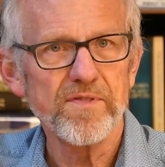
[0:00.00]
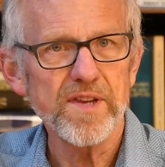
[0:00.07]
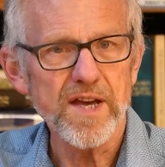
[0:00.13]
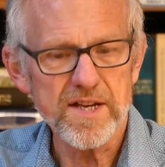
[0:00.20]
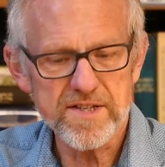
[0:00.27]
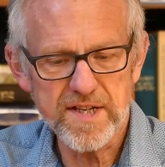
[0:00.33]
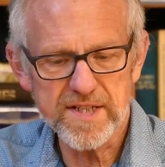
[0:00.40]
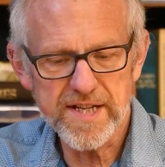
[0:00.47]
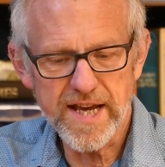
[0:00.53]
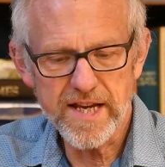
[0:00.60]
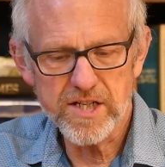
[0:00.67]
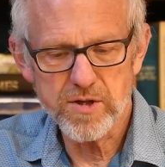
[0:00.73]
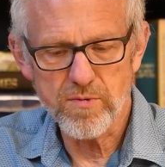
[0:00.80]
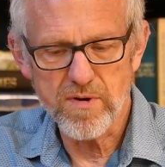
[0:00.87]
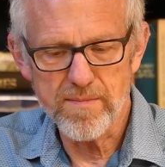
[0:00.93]
as a day
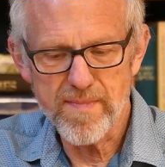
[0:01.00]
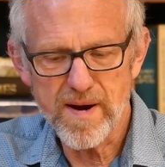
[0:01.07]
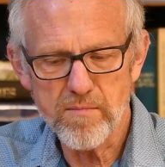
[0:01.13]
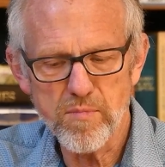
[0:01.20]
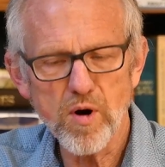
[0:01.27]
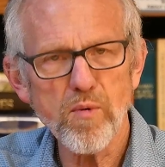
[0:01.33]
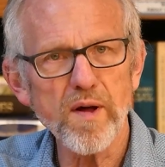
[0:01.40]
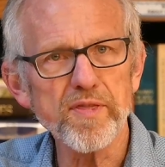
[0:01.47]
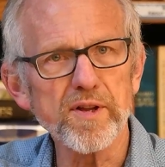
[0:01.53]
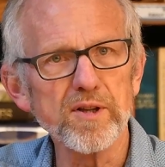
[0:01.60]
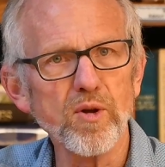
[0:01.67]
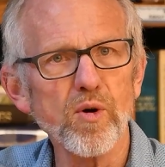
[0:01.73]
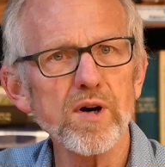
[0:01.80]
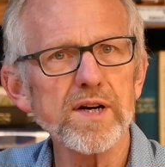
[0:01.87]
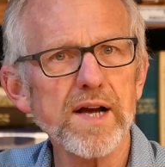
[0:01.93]
to remember what the
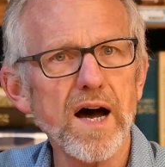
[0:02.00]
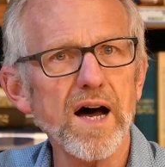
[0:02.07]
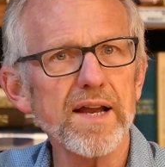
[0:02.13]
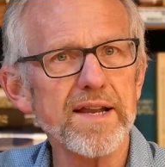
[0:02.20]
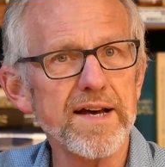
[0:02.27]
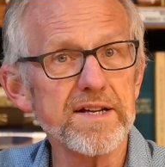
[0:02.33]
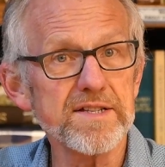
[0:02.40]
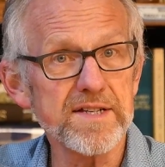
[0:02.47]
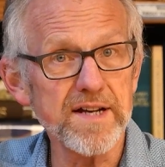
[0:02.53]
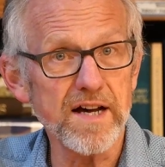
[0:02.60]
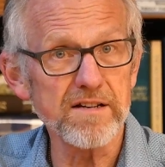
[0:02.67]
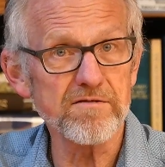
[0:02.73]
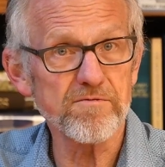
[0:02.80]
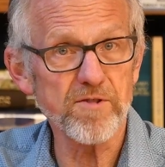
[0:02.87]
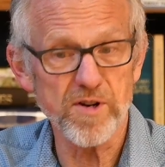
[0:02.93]
Lord God has
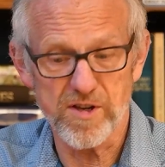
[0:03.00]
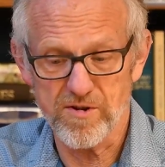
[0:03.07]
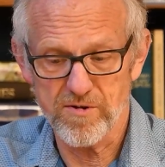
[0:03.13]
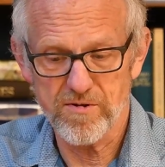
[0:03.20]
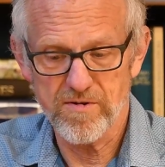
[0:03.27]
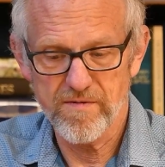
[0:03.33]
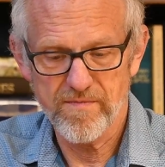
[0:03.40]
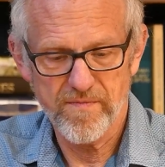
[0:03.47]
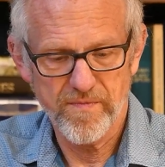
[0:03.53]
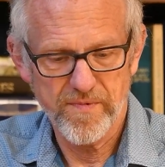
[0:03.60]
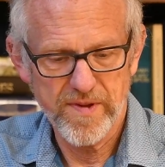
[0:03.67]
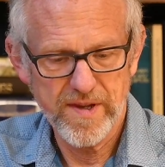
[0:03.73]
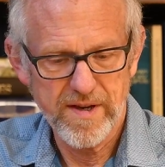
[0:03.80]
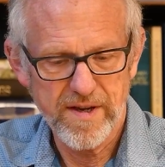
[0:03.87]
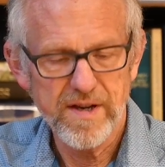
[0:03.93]
done for you.
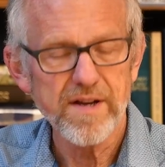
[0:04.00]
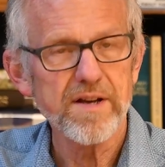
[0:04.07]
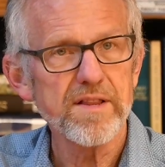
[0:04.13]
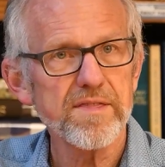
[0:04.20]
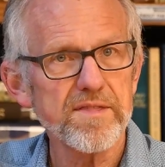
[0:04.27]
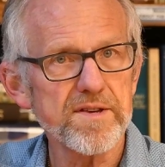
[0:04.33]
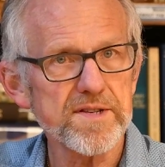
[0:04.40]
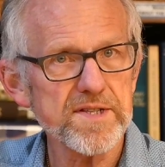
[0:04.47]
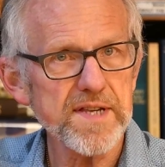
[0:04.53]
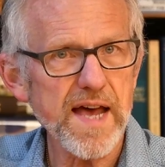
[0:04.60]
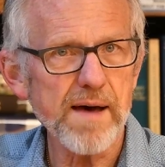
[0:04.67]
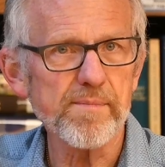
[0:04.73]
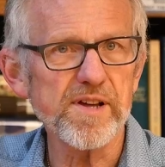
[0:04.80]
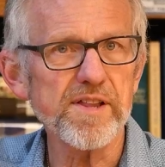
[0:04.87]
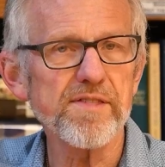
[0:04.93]
The
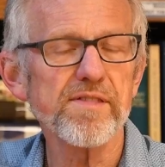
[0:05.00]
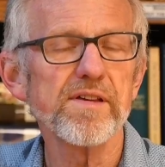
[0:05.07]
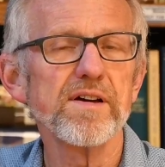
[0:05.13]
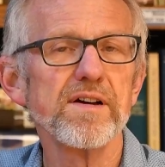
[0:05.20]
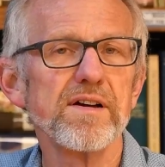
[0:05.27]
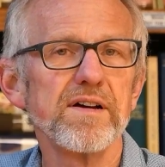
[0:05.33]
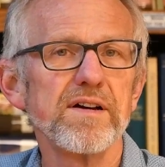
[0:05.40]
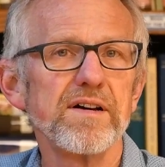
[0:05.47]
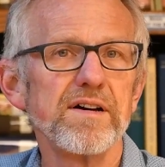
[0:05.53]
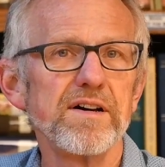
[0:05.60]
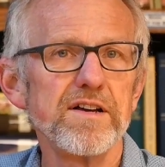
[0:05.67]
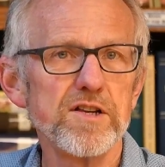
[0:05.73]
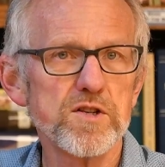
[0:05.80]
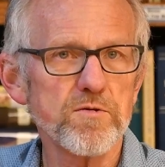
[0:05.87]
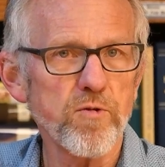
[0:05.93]
Sabbath
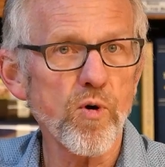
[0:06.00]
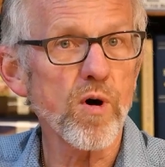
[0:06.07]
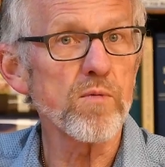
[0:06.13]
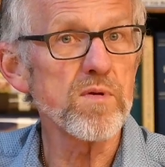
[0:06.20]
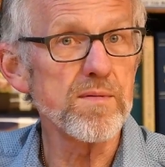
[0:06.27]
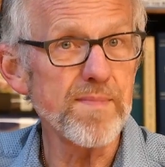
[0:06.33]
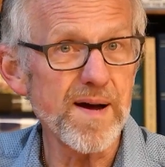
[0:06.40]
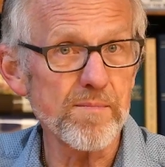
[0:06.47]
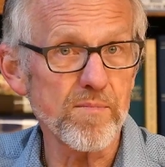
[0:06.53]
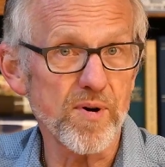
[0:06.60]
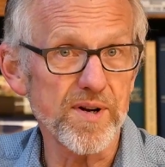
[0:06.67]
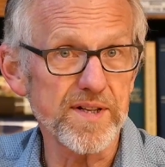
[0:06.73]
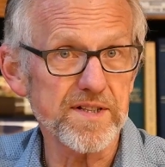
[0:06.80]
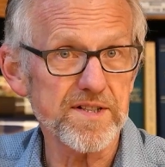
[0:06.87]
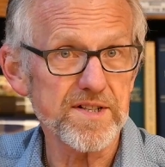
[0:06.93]
is for
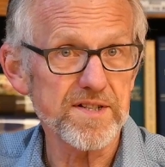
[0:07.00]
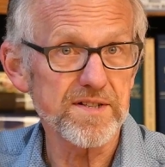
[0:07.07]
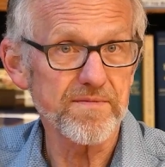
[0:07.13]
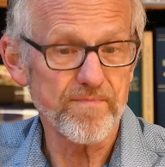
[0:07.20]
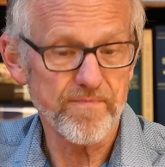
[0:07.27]
remembrance.